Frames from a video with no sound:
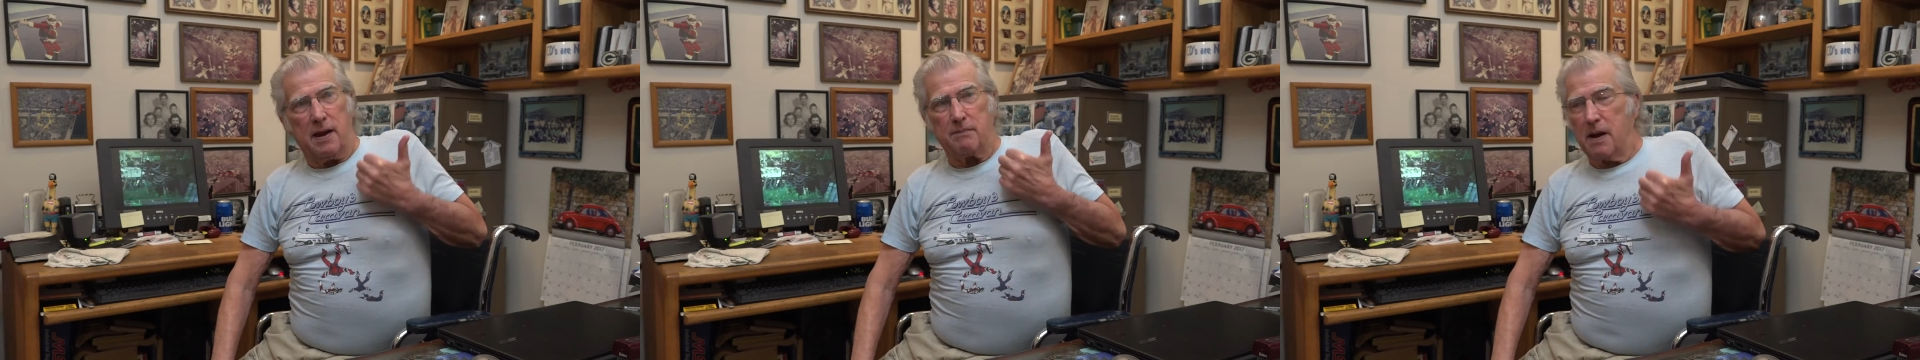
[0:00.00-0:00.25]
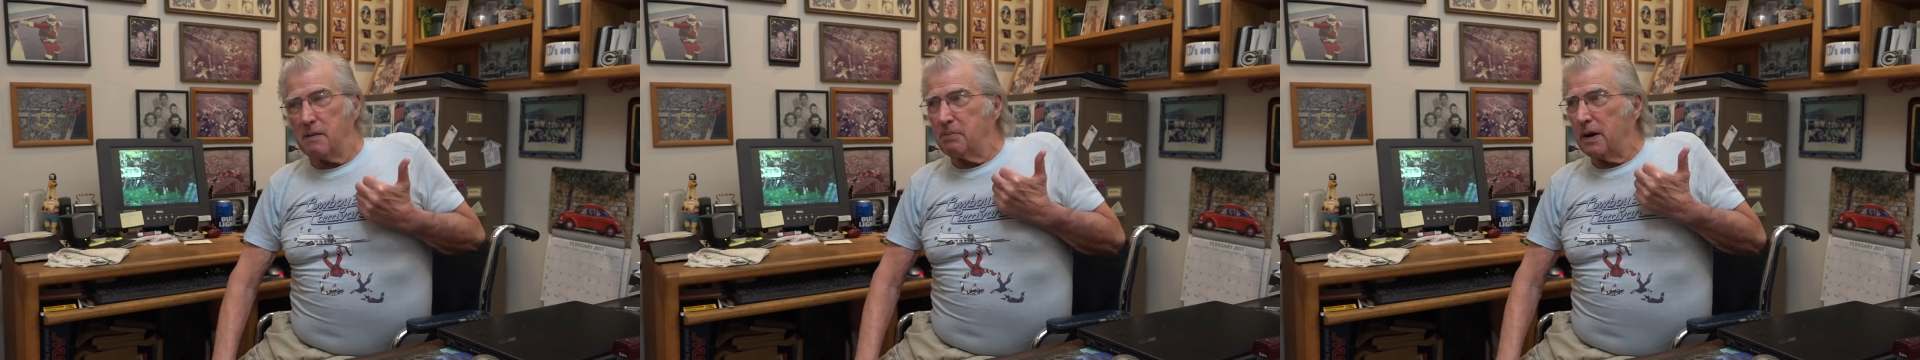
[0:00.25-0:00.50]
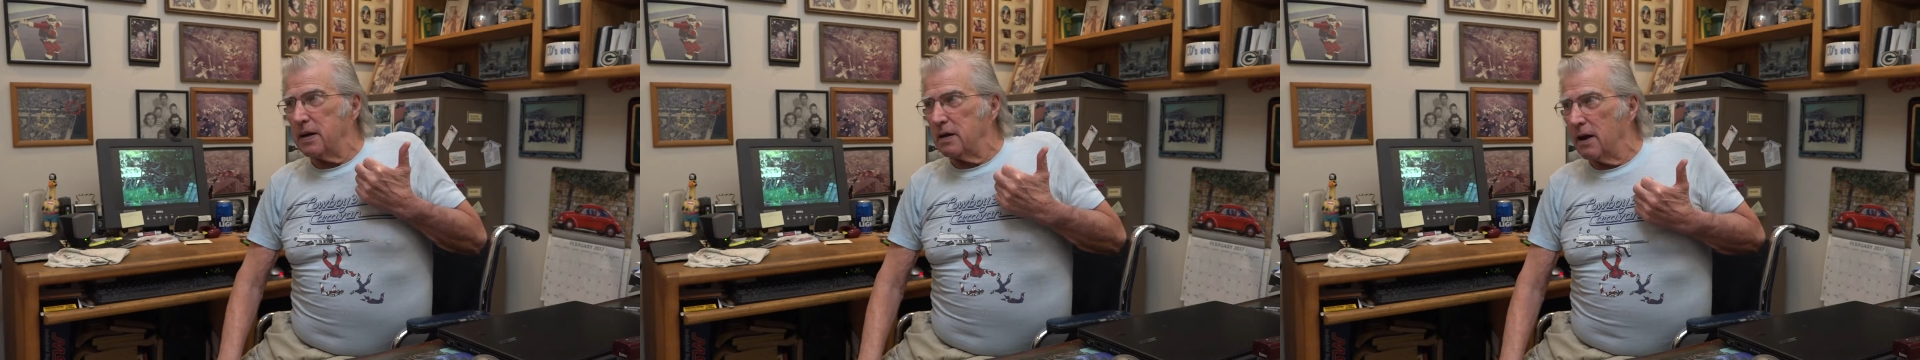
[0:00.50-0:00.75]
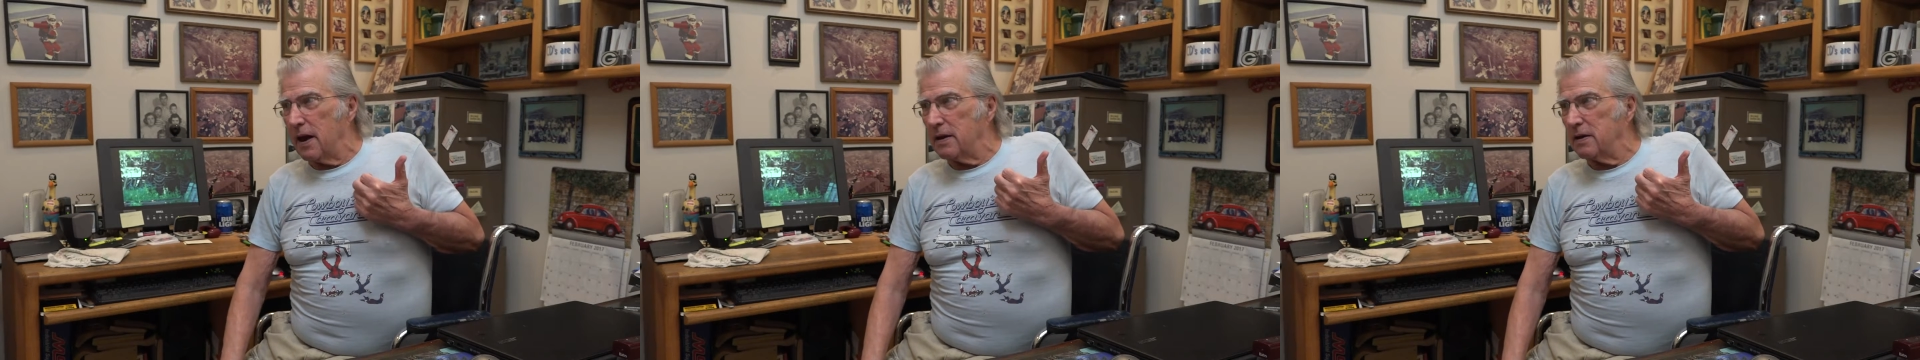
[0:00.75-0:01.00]
at my buddy
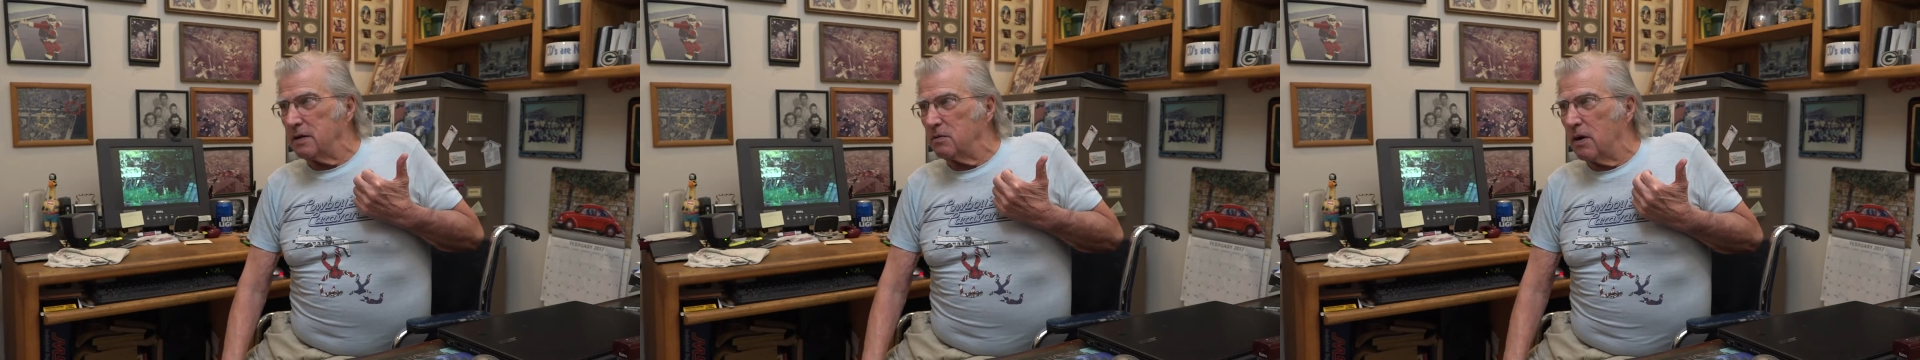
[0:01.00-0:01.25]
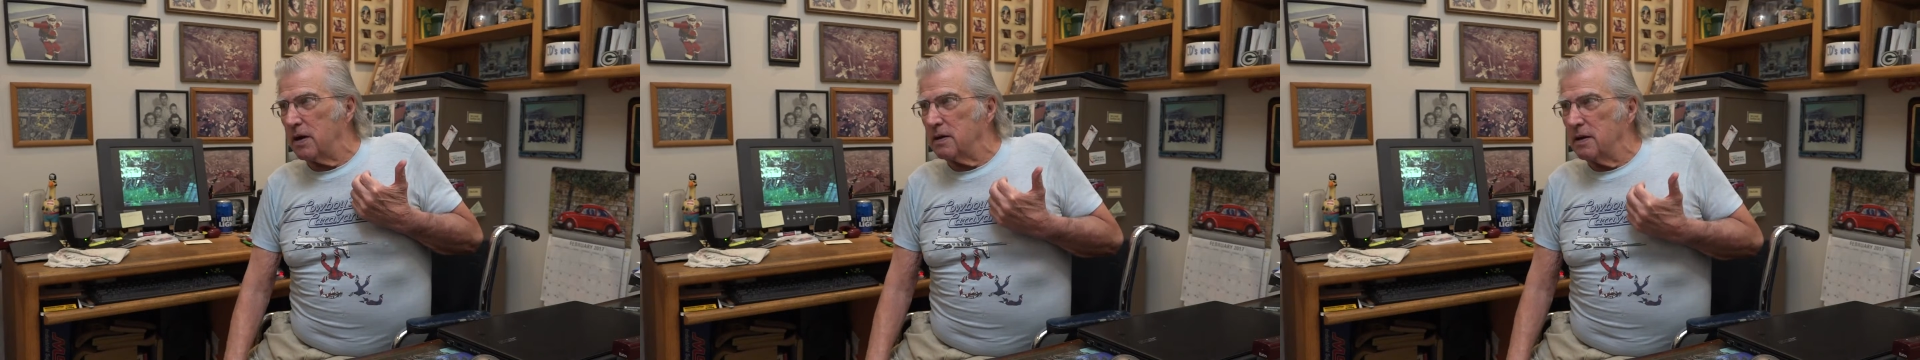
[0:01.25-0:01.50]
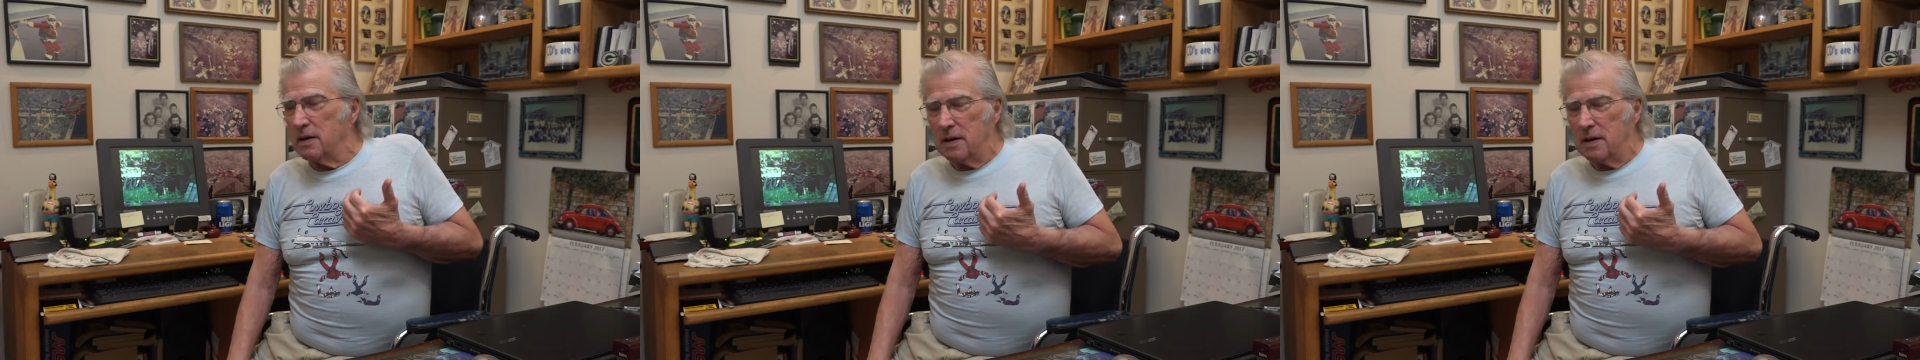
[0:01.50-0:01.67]
landing, right?